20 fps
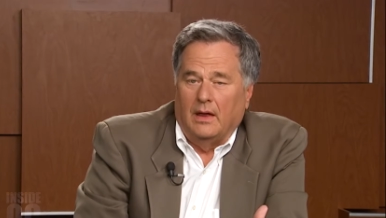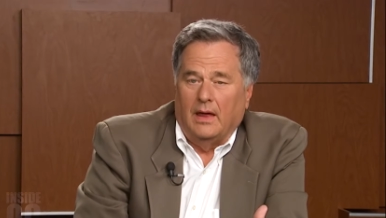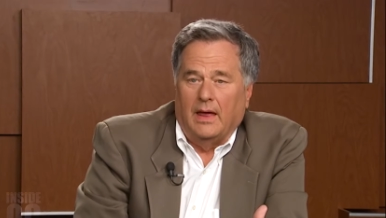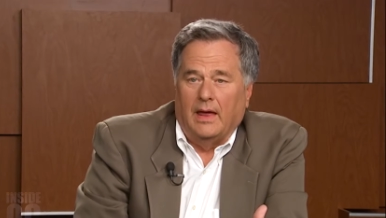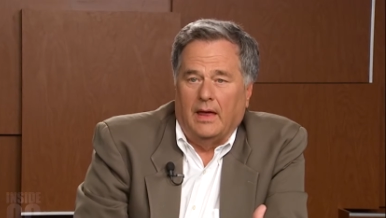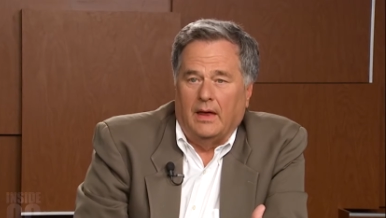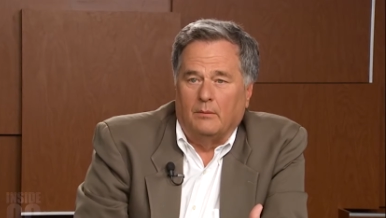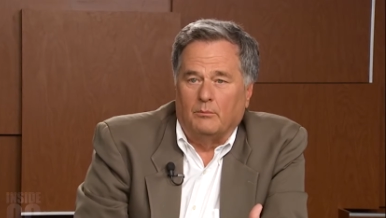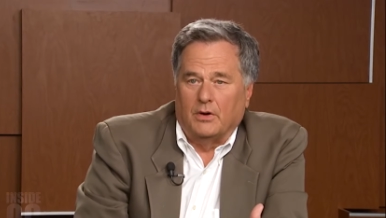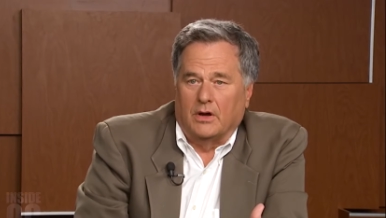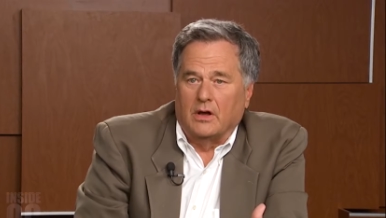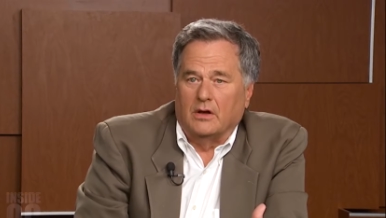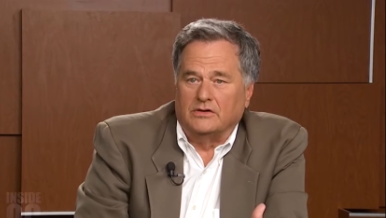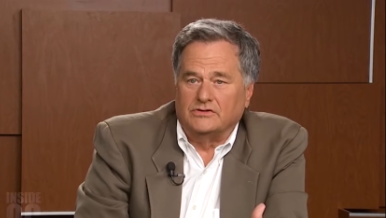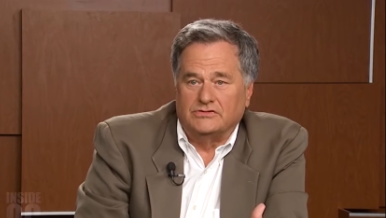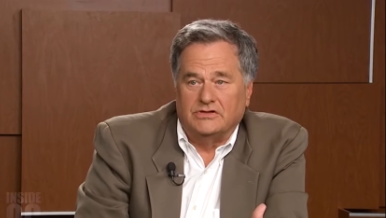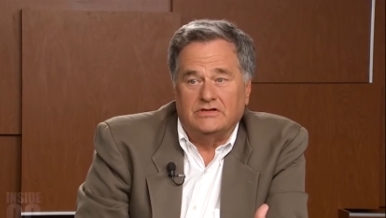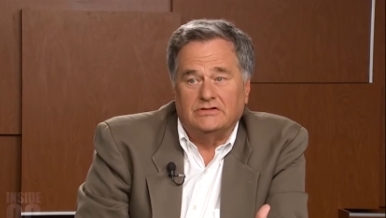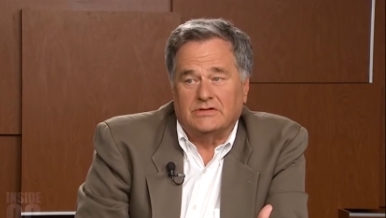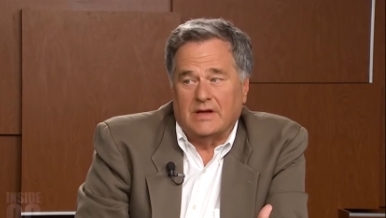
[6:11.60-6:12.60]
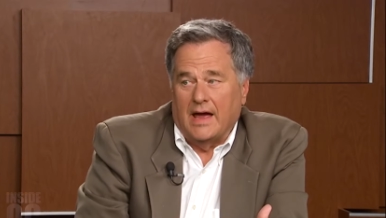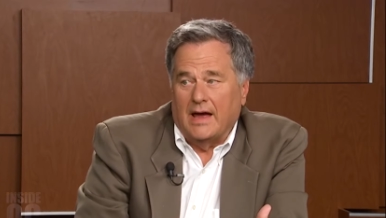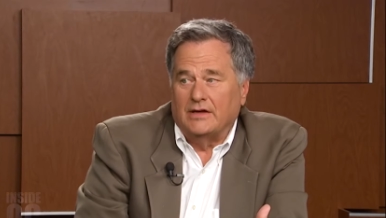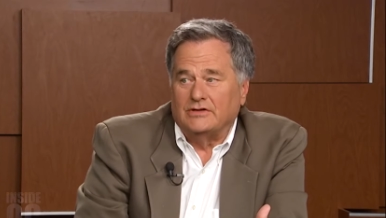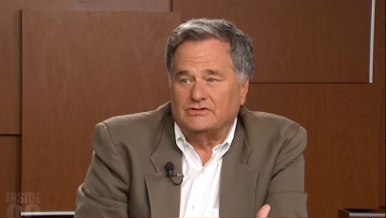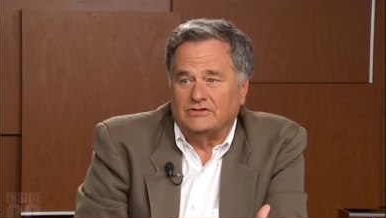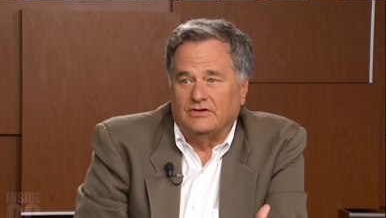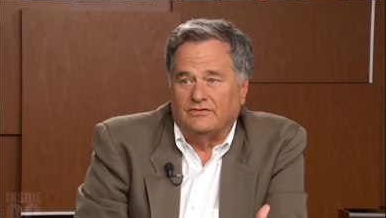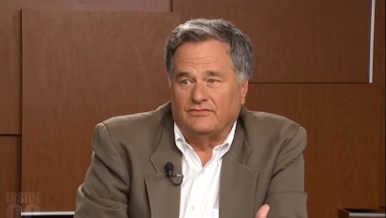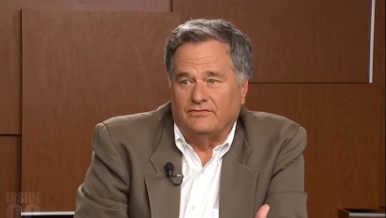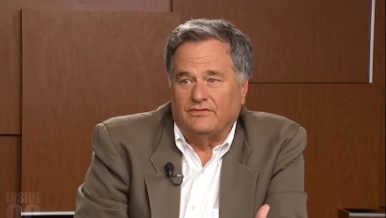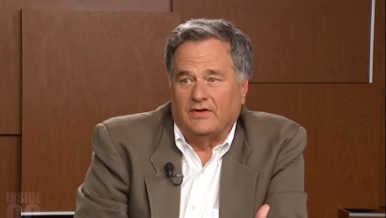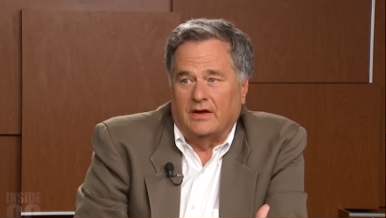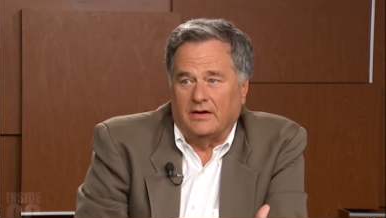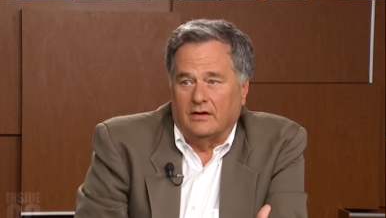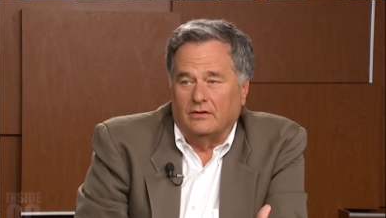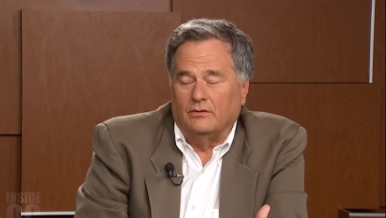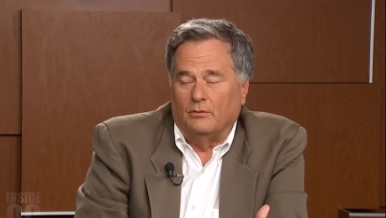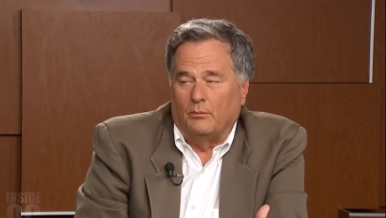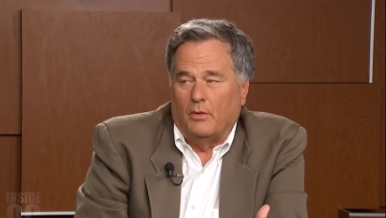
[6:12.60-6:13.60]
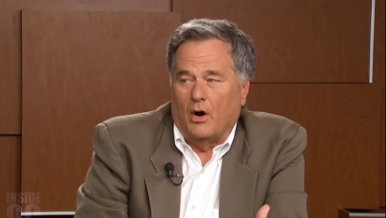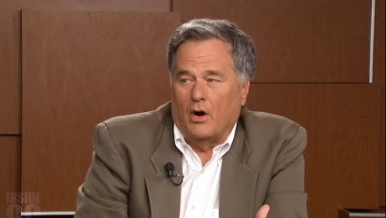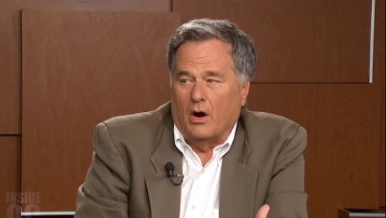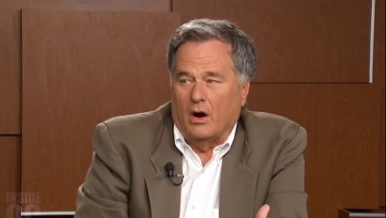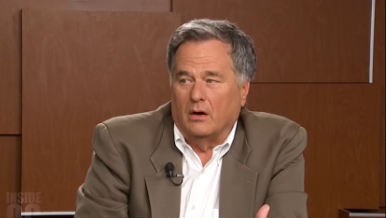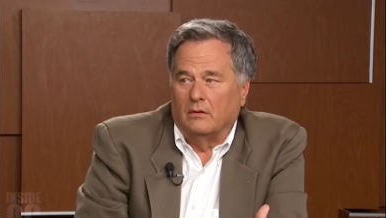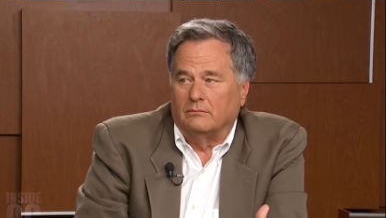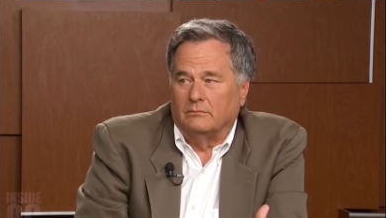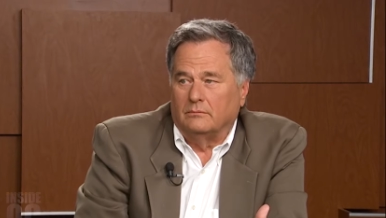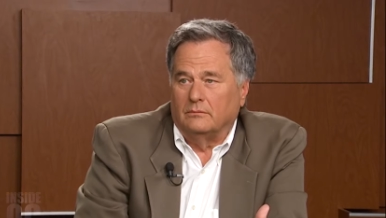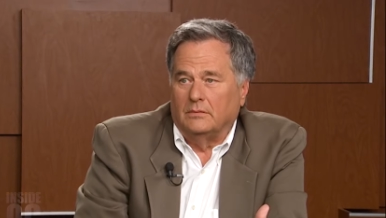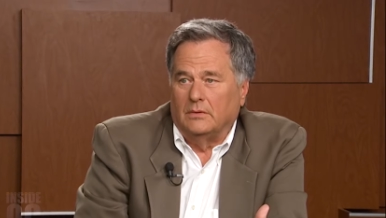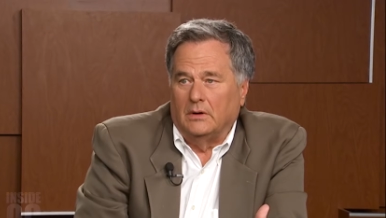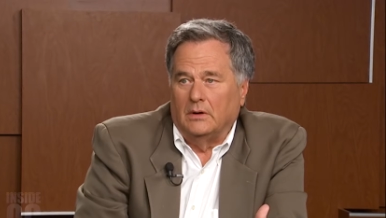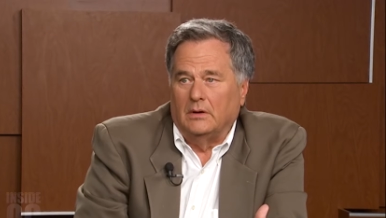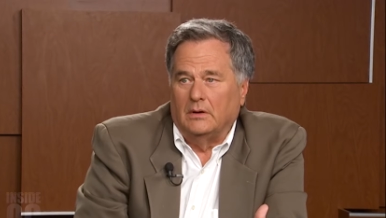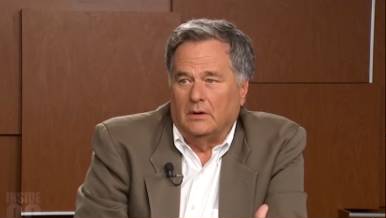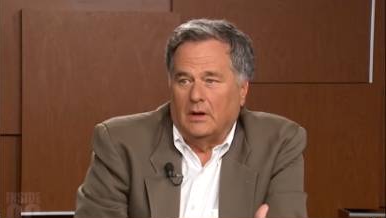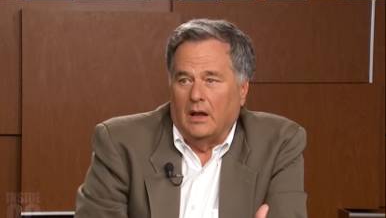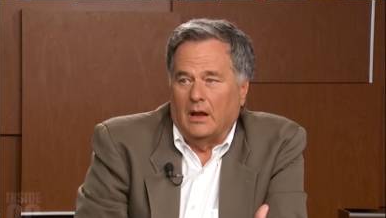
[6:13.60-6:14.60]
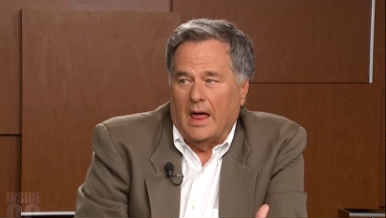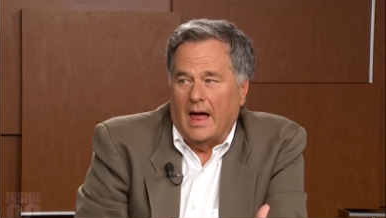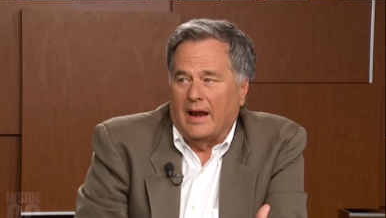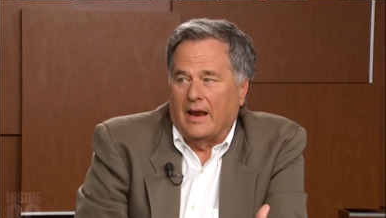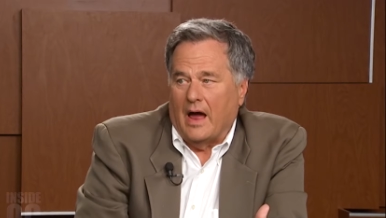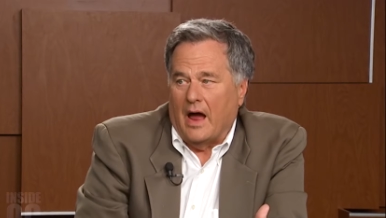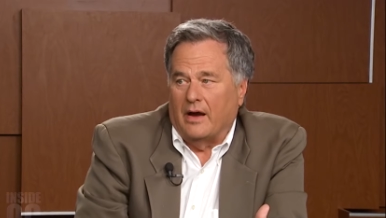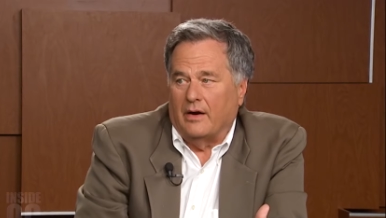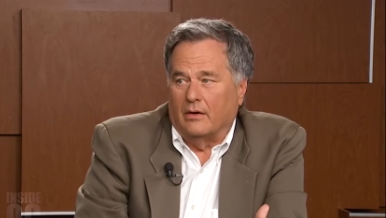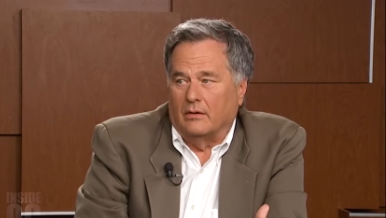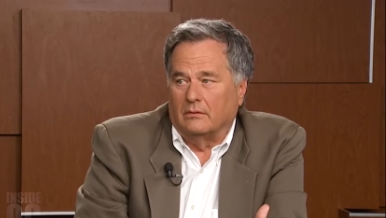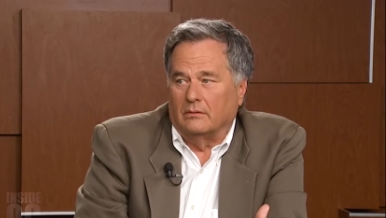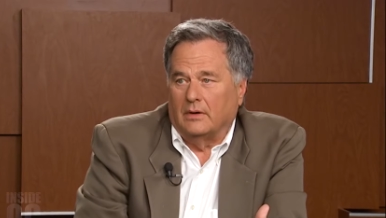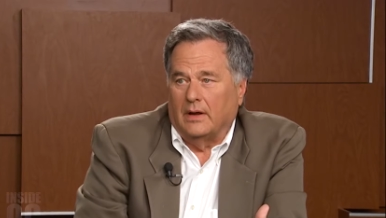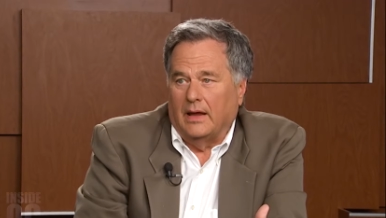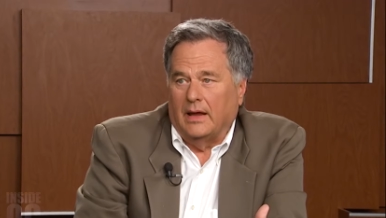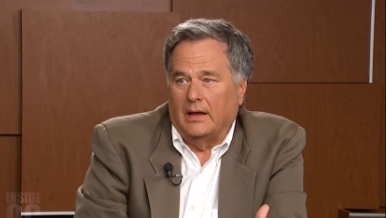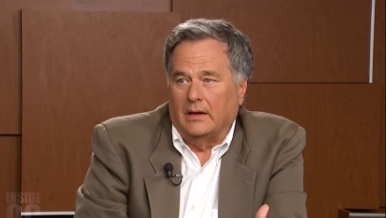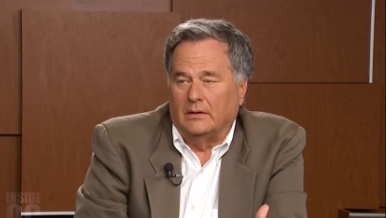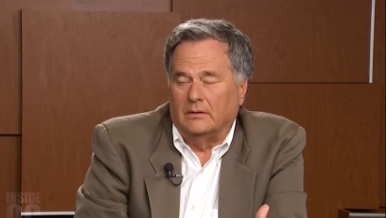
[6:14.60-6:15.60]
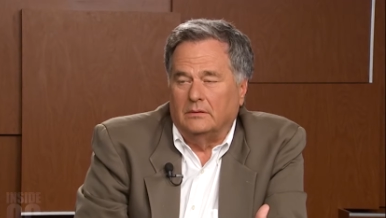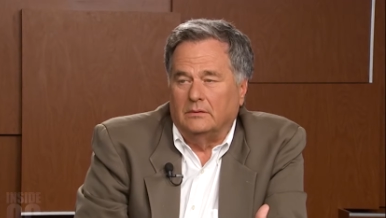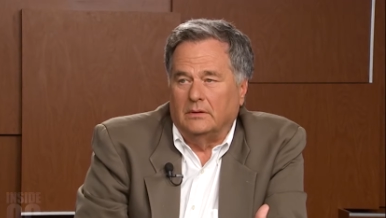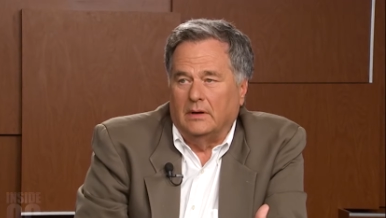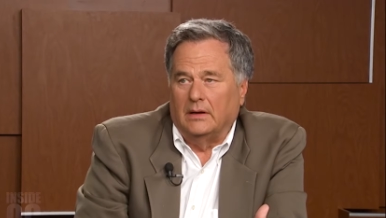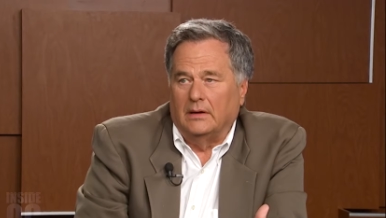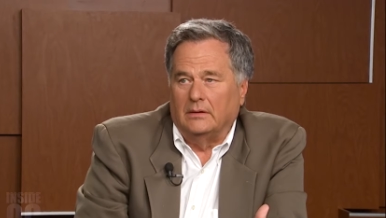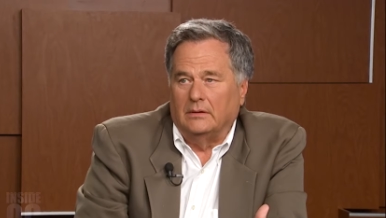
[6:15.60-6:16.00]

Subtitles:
And because these guys have taken the bar a lot higher, and